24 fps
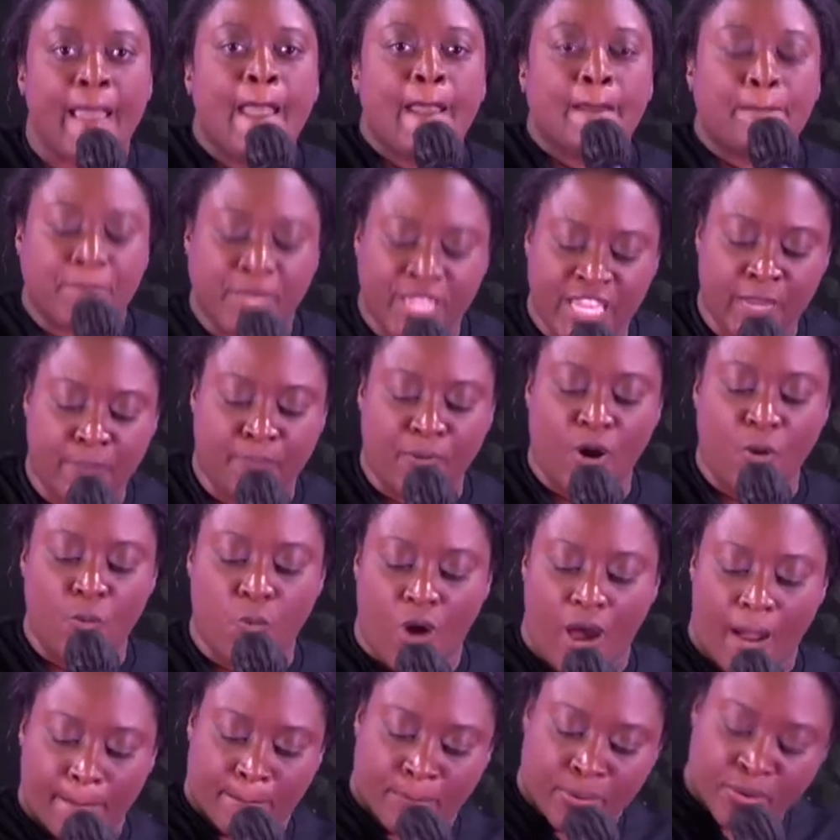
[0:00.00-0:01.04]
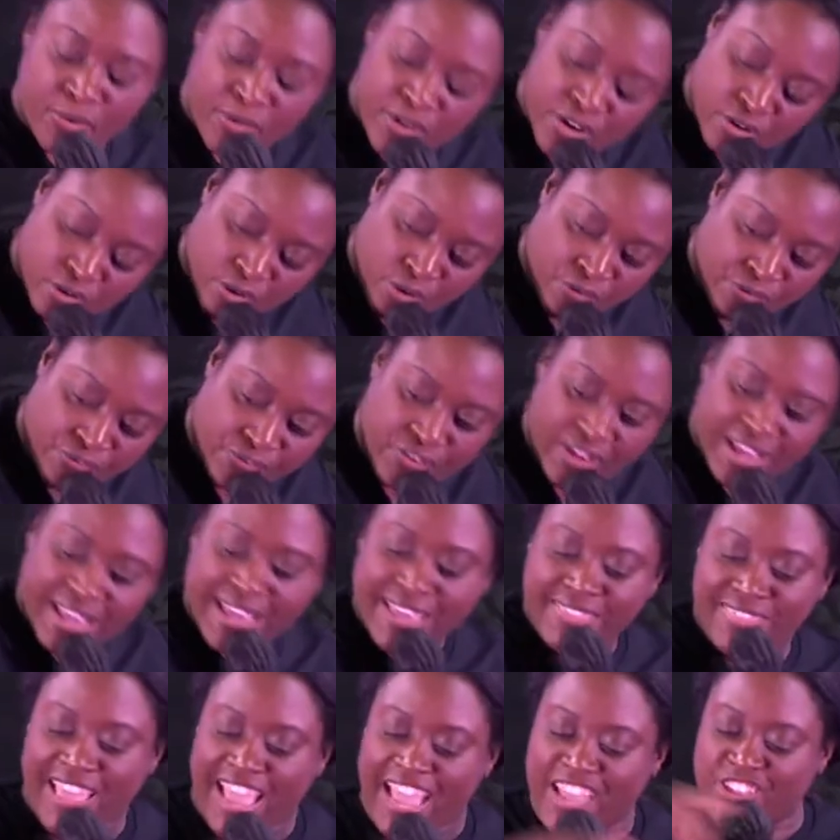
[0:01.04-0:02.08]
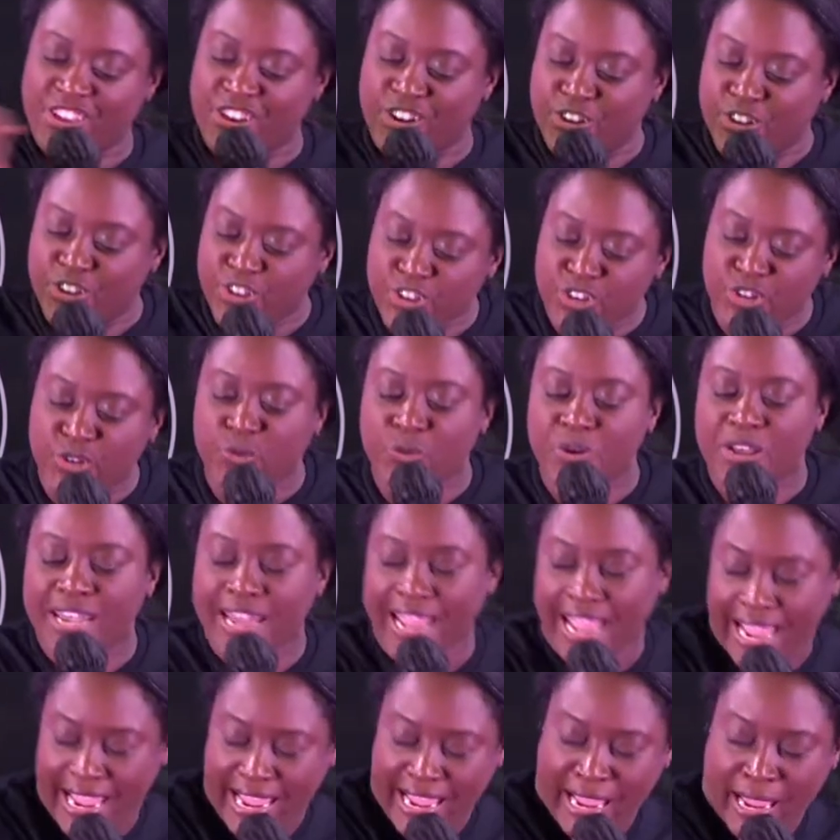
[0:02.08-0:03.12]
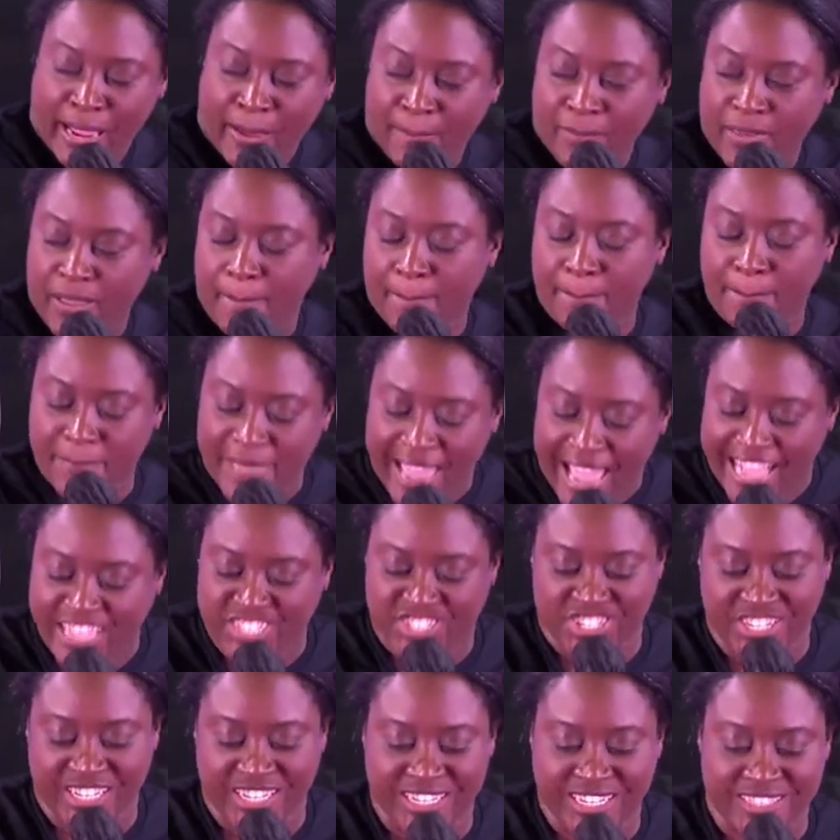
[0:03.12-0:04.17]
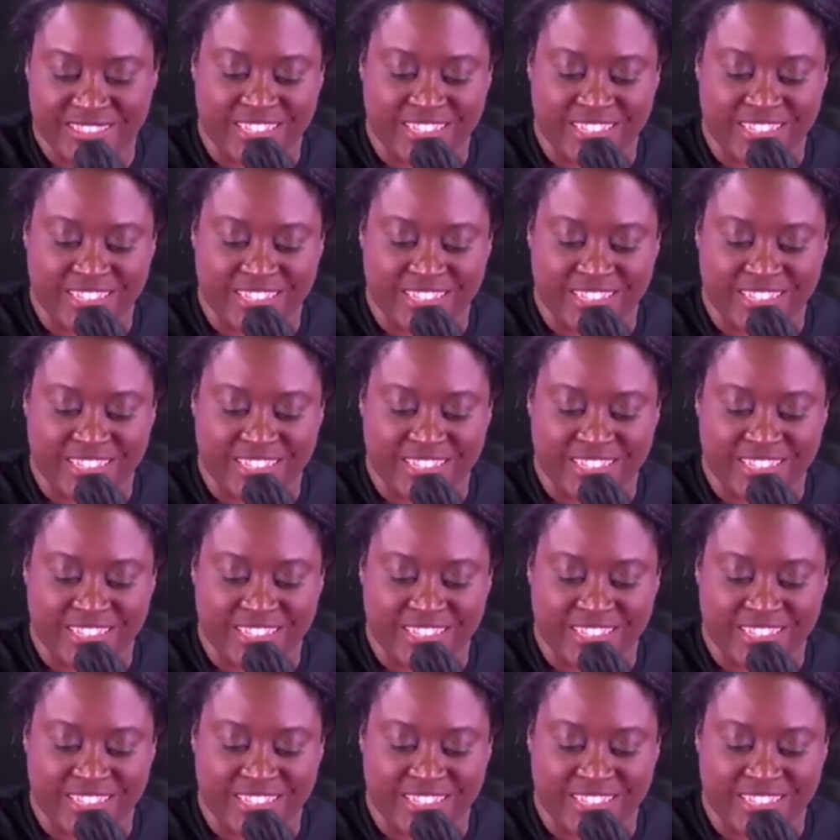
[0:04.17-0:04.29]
people want proof that your new name matches the